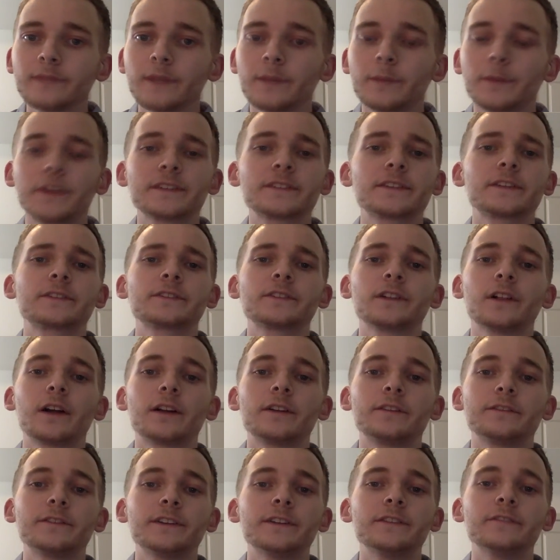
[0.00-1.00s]
because there's a
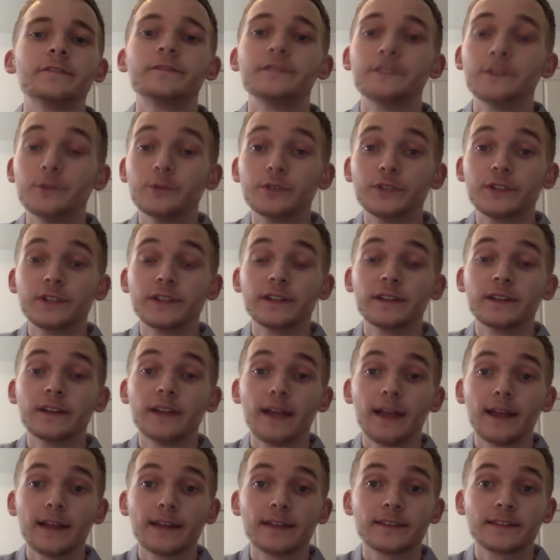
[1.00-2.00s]
lot of
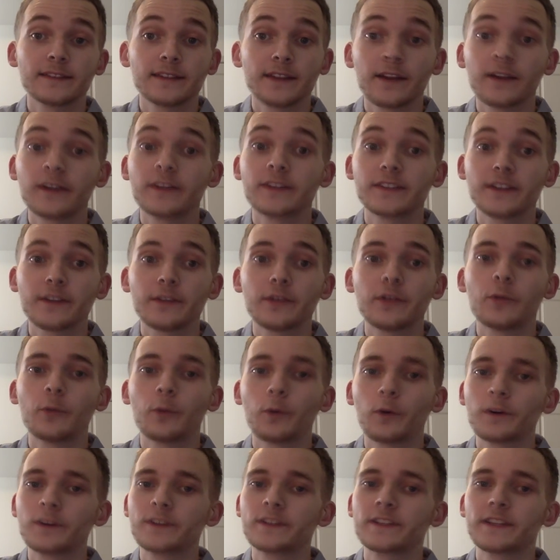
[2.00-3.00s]
confusion and scary sounding
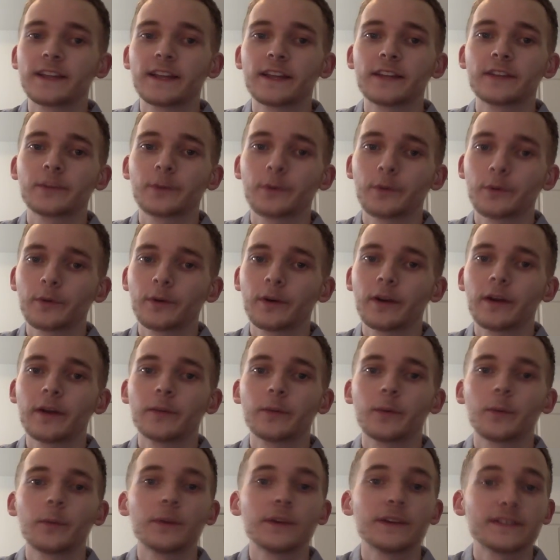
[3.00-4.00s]
words that get thrown around
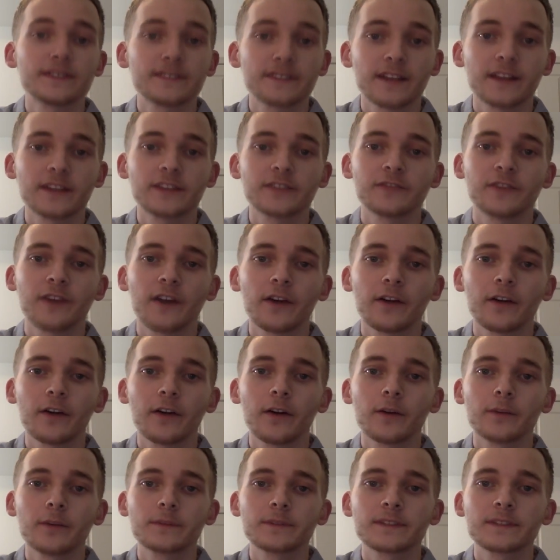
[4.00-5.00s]
when we discuss
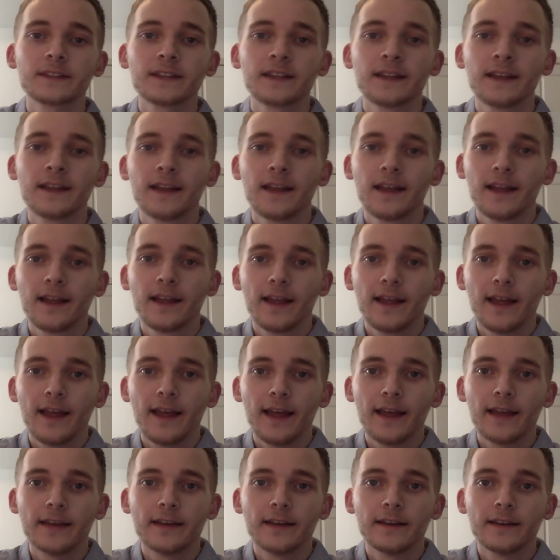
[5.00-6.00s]
firearms.
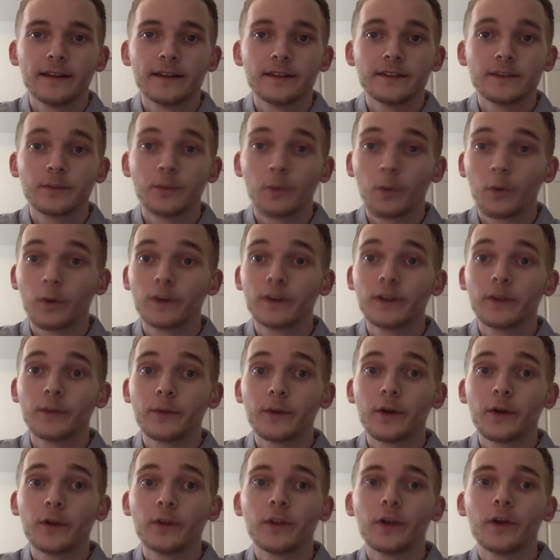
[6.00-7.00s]
And it's important that
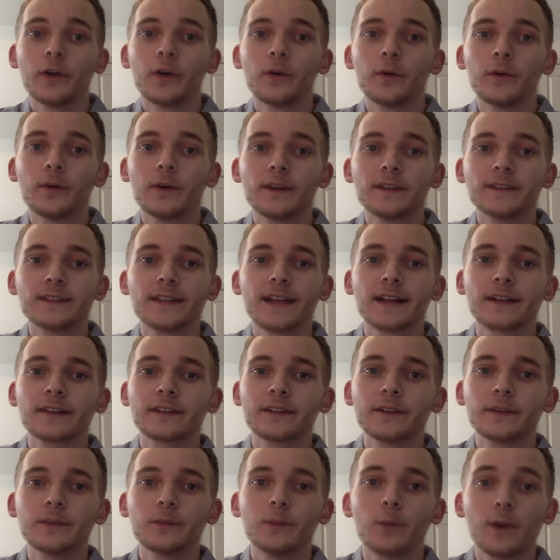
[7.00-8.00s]
we all know
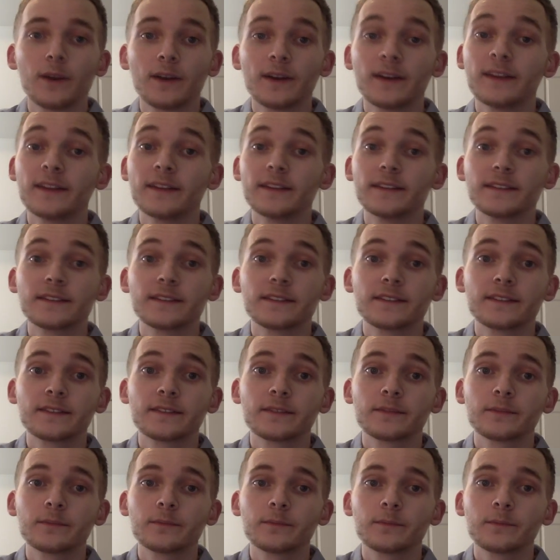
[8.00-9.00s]
exactly what it
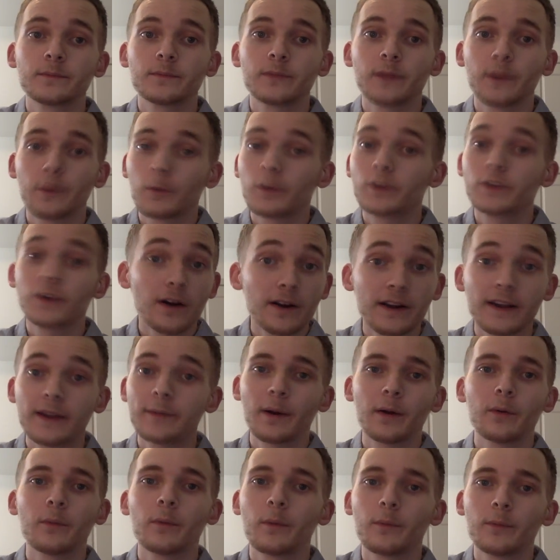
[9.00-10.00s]
is that we're talking
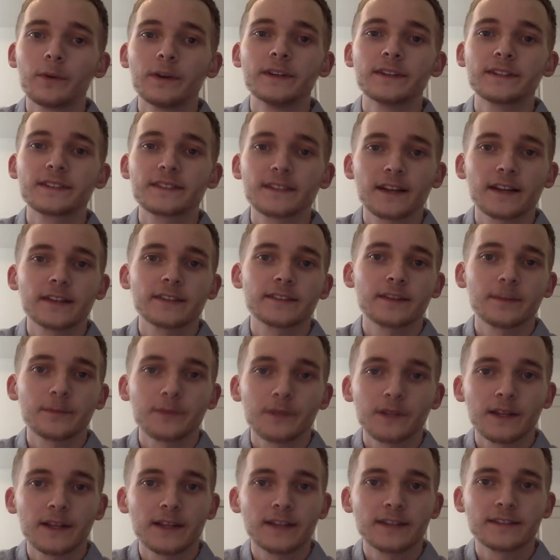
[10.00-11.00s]
about when we discuss
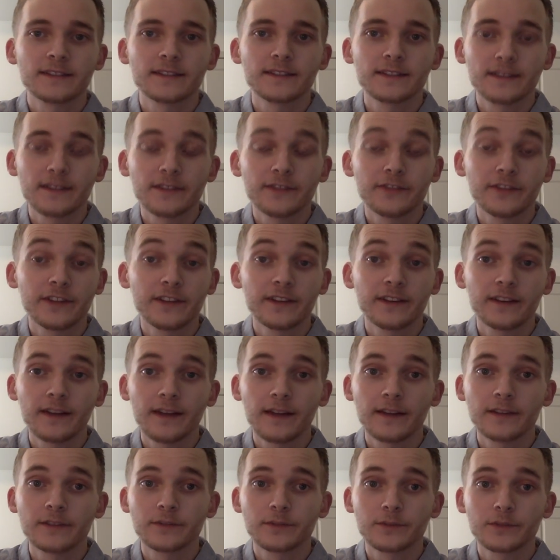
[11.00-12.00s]
something as significant
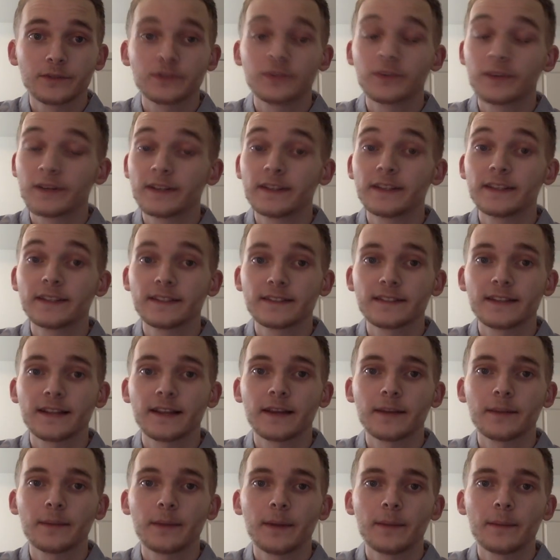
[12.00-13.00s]
as restricting the
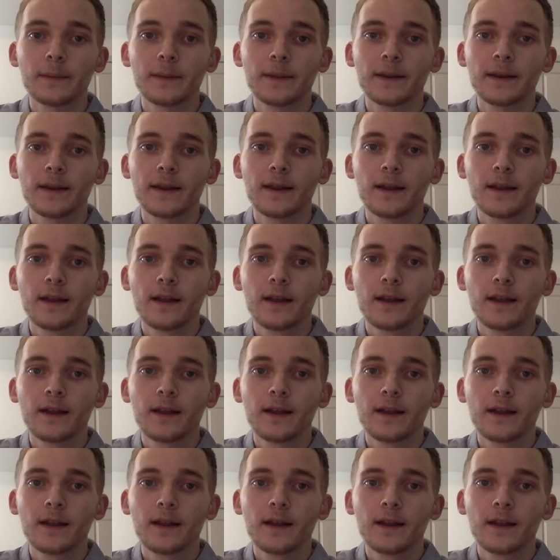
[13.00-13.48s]
Second Amendment.